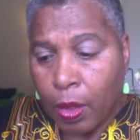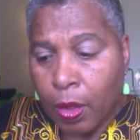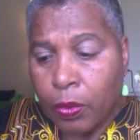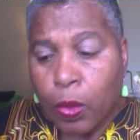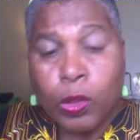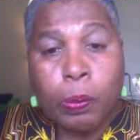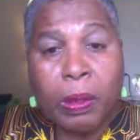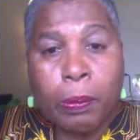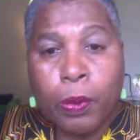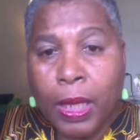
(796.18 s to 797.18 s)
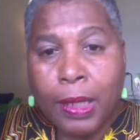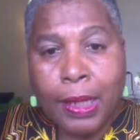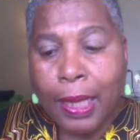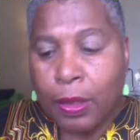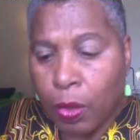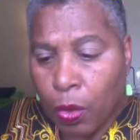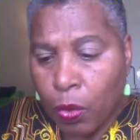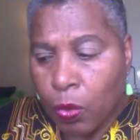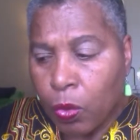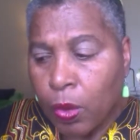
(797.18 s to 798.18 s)
Those people cannot
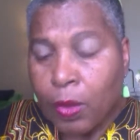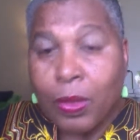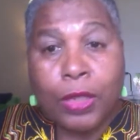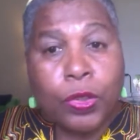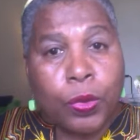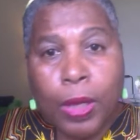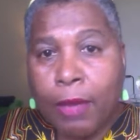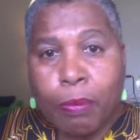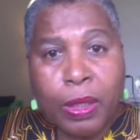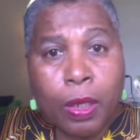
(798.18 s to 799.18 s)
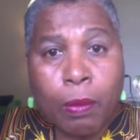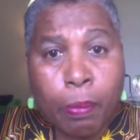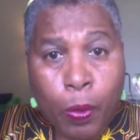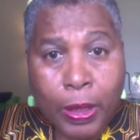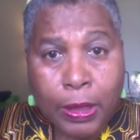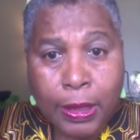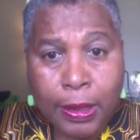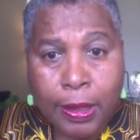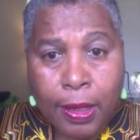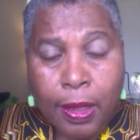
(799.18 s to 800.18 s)
know that you have been
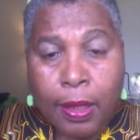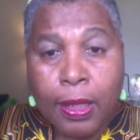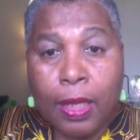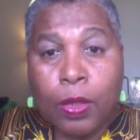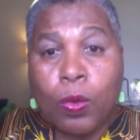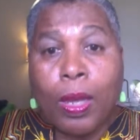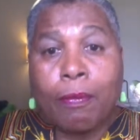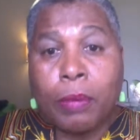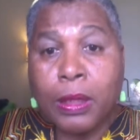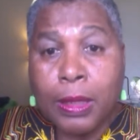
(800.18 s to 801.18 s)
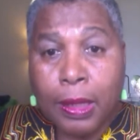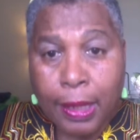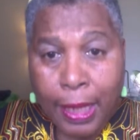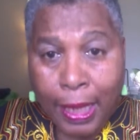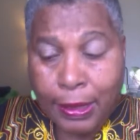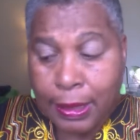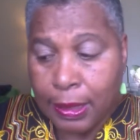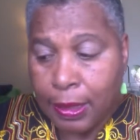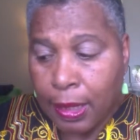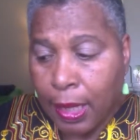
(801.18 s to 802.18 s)
appointed, that you have been
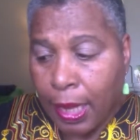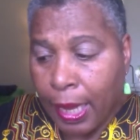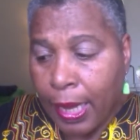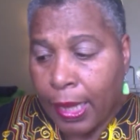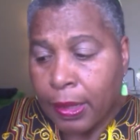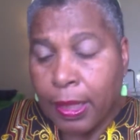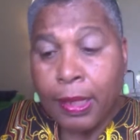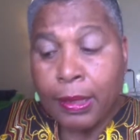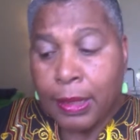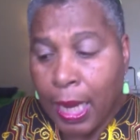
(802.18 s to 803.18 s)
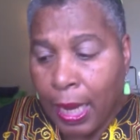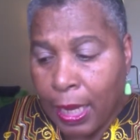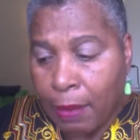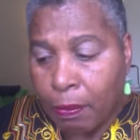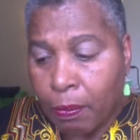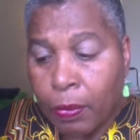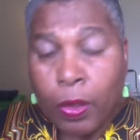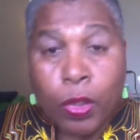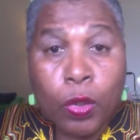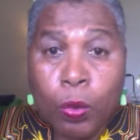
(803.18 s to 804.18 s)
selected, and in time
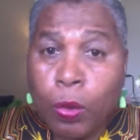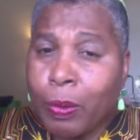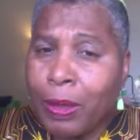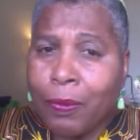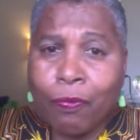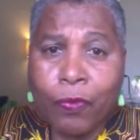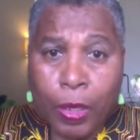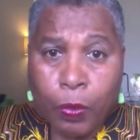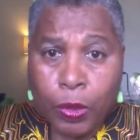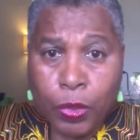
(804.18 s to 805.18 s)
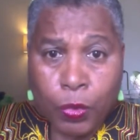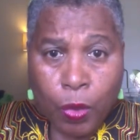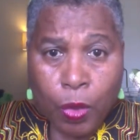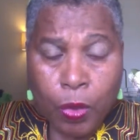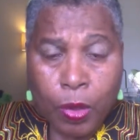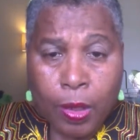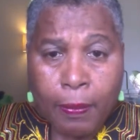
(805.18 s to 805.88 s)
you will be very strong.